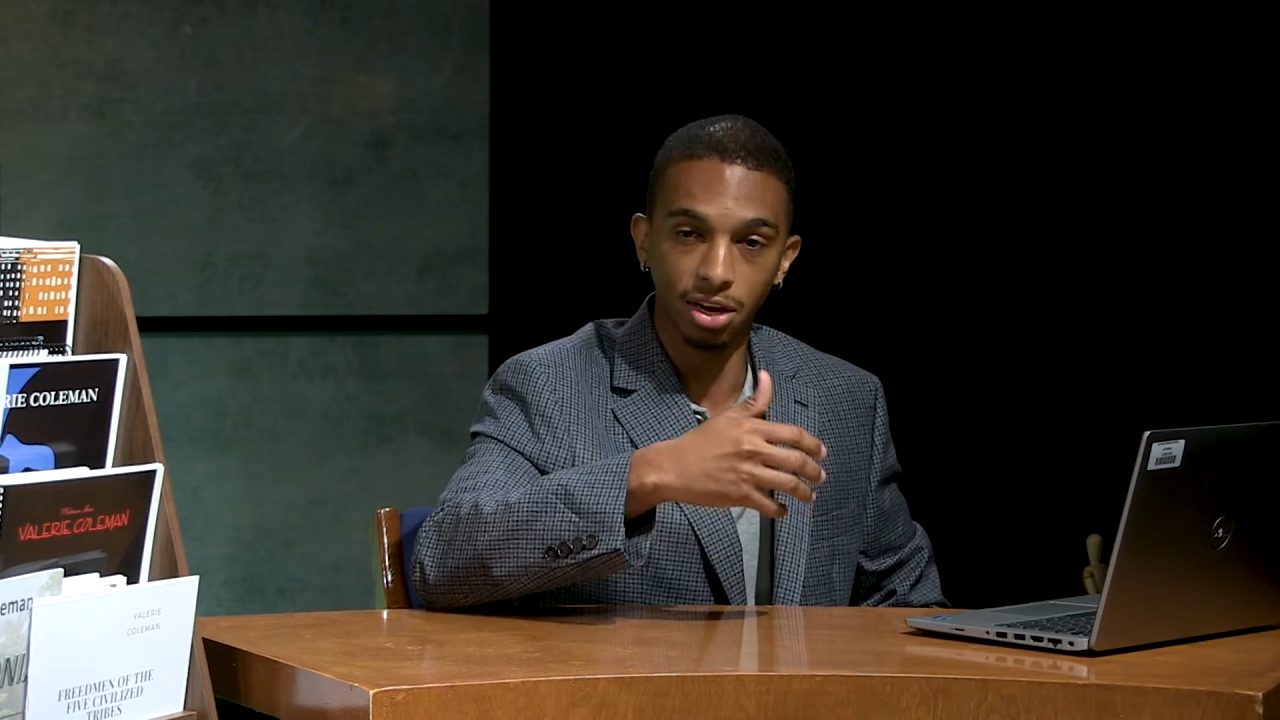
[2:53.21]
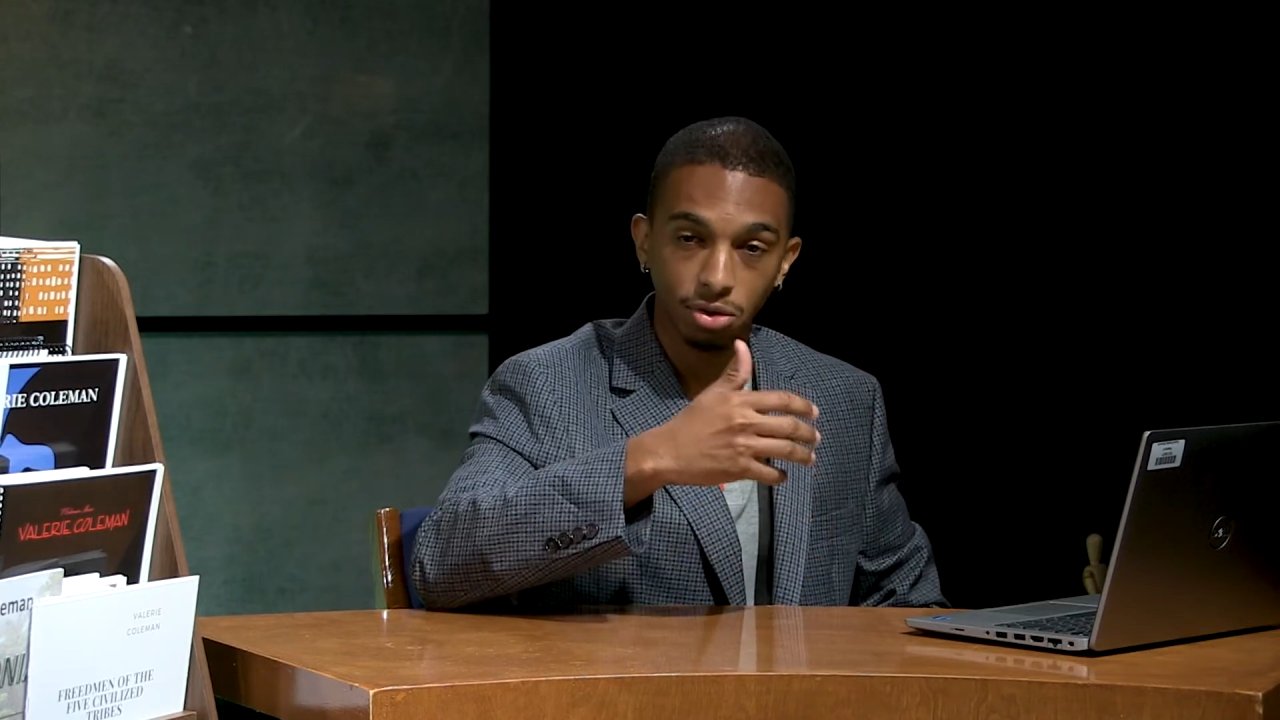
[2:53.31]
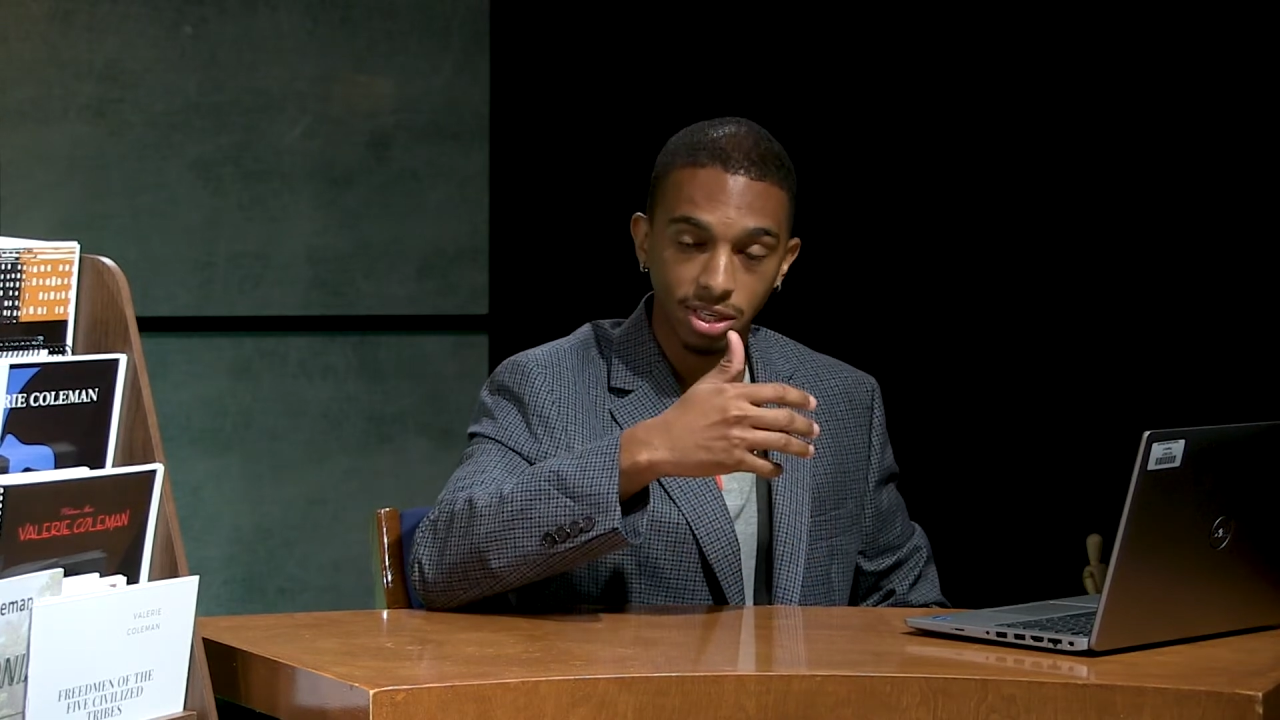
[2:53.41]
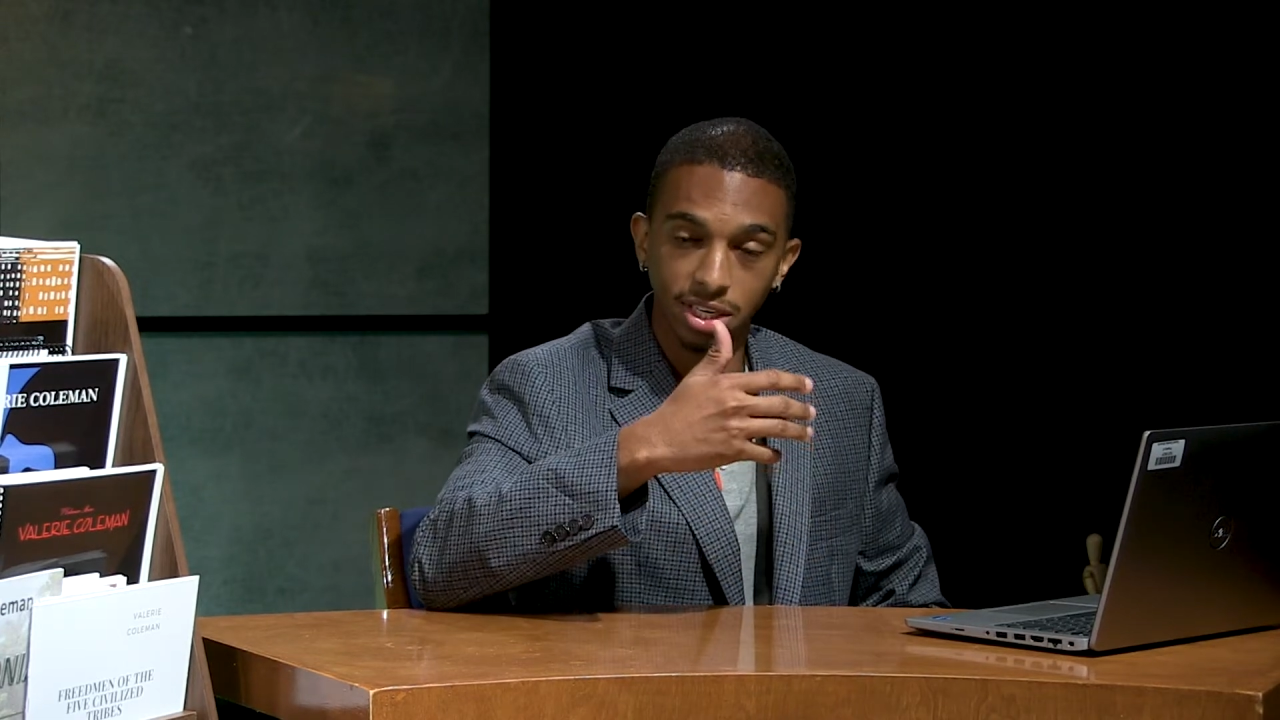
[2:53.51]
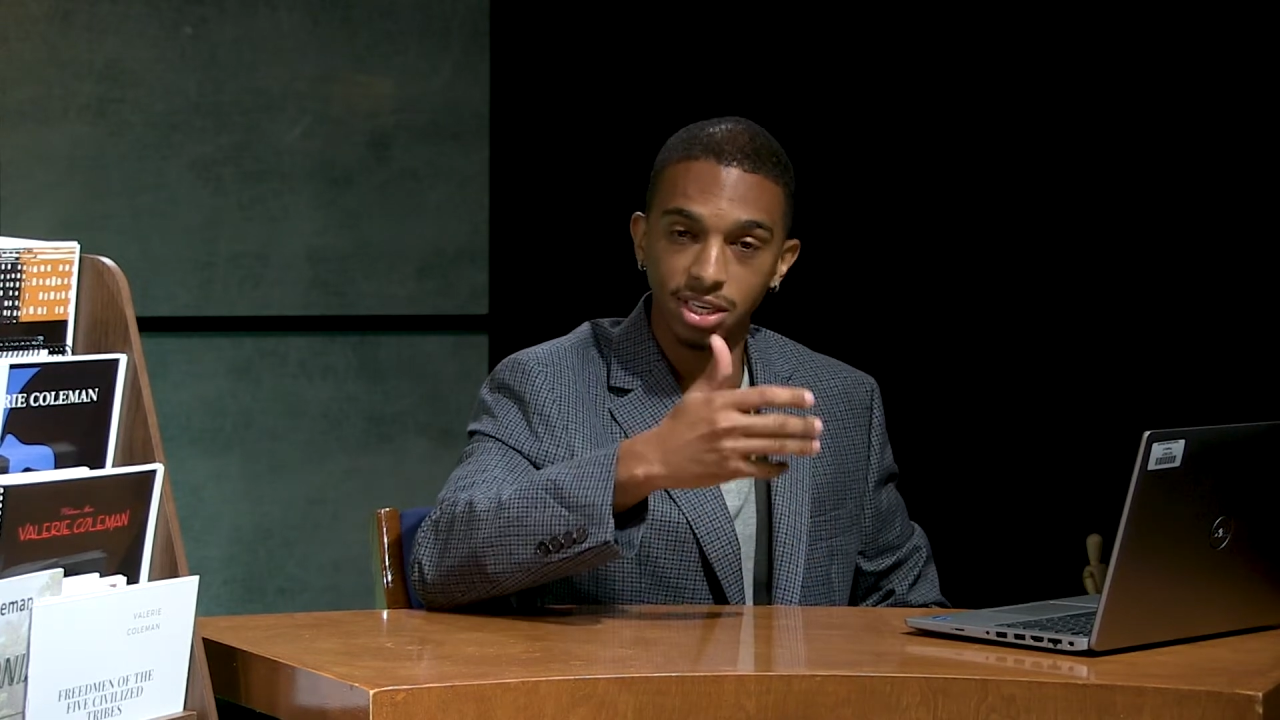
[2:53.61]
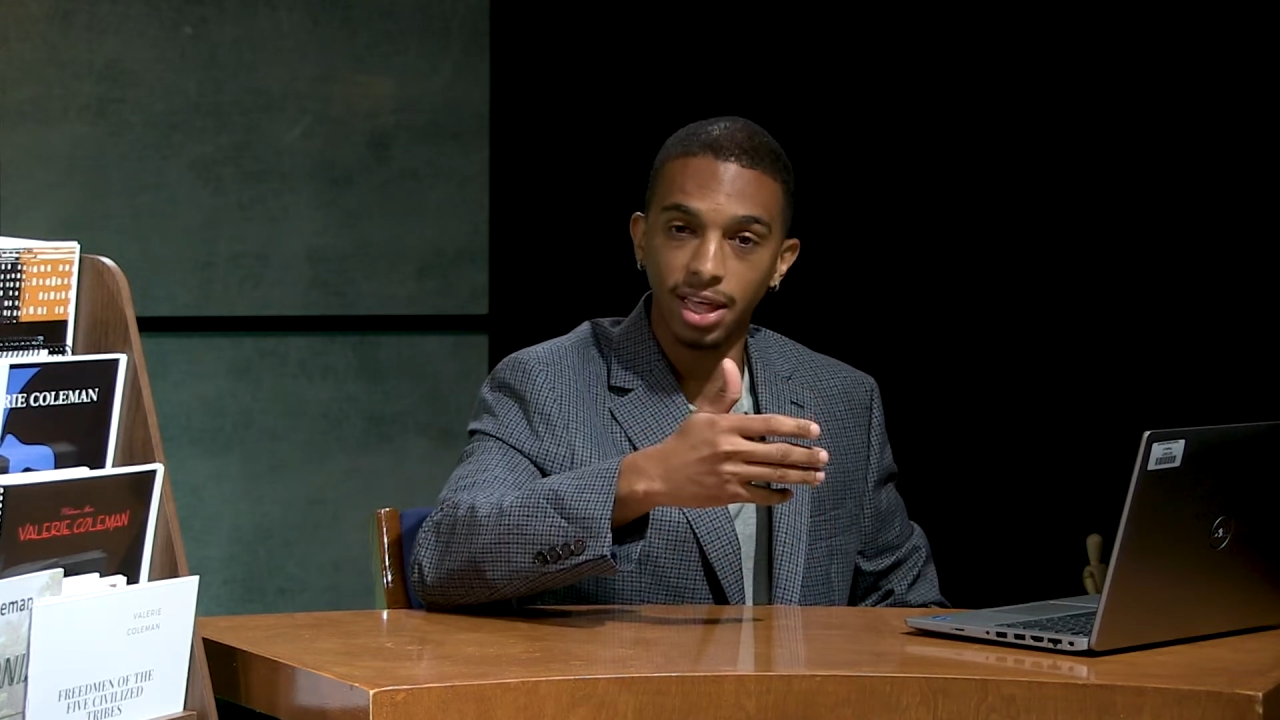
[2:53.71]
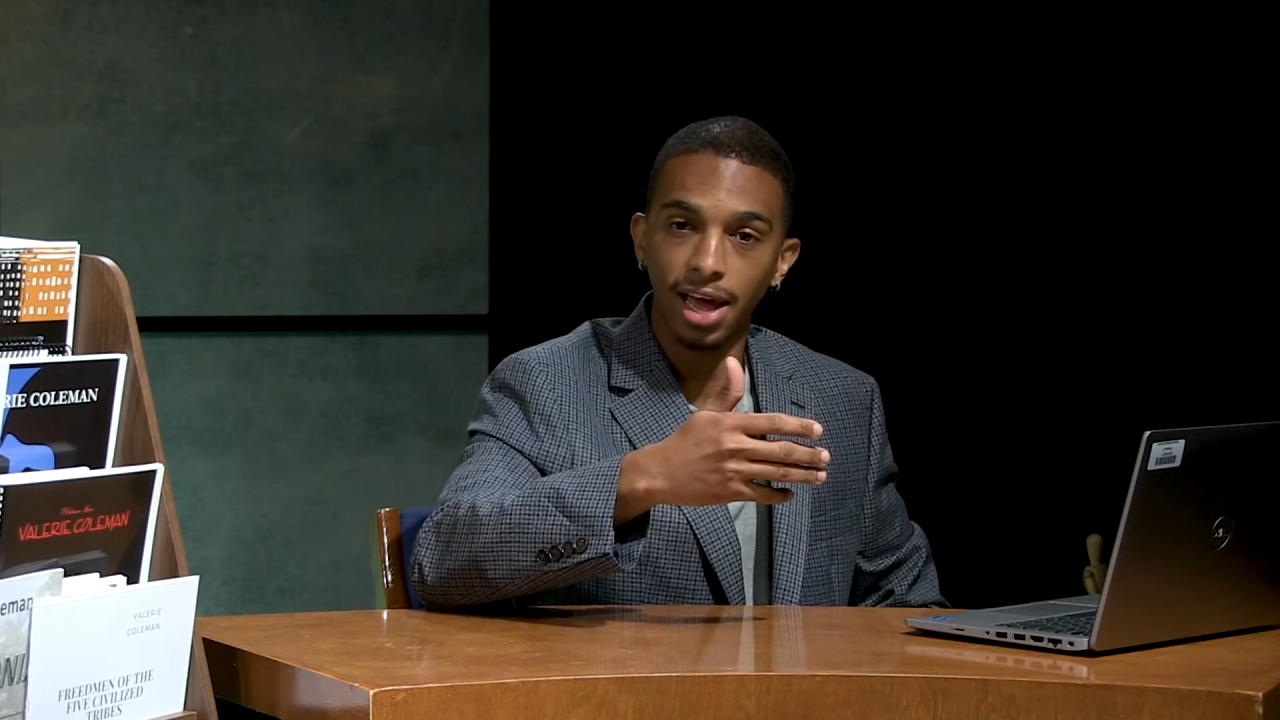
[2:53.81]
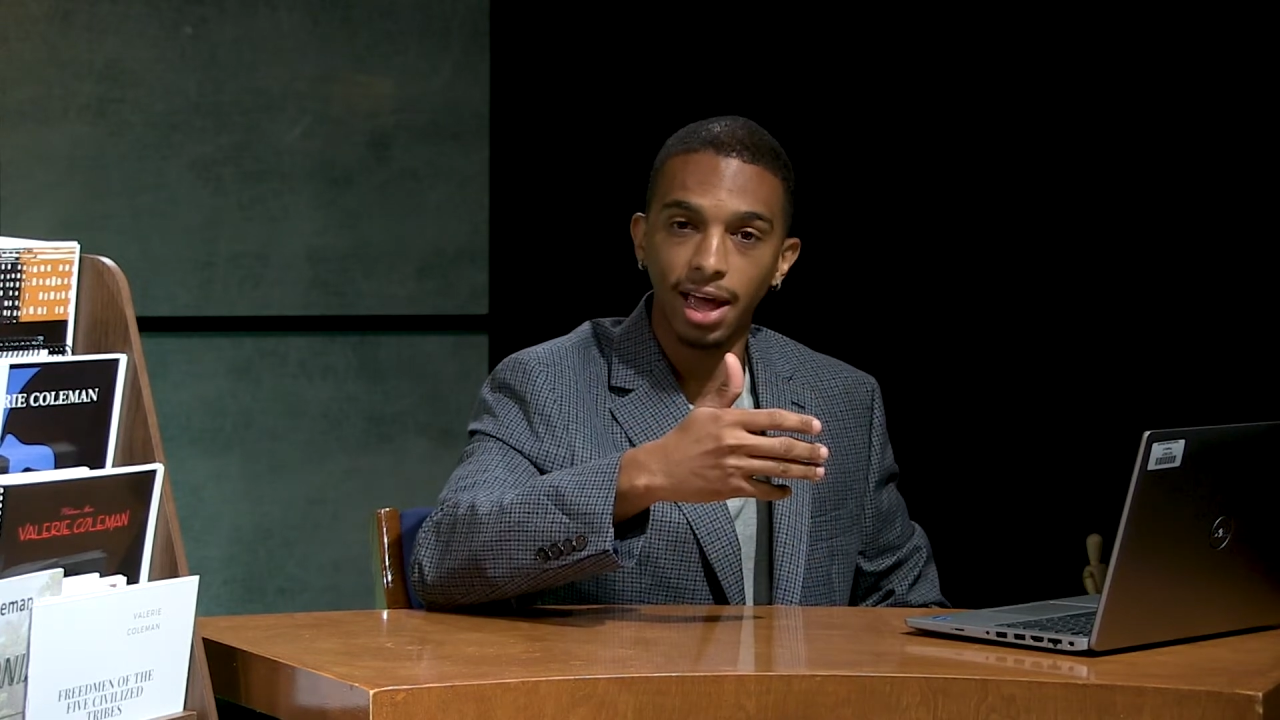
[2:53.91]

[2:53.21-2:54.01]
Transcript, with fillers: goes into that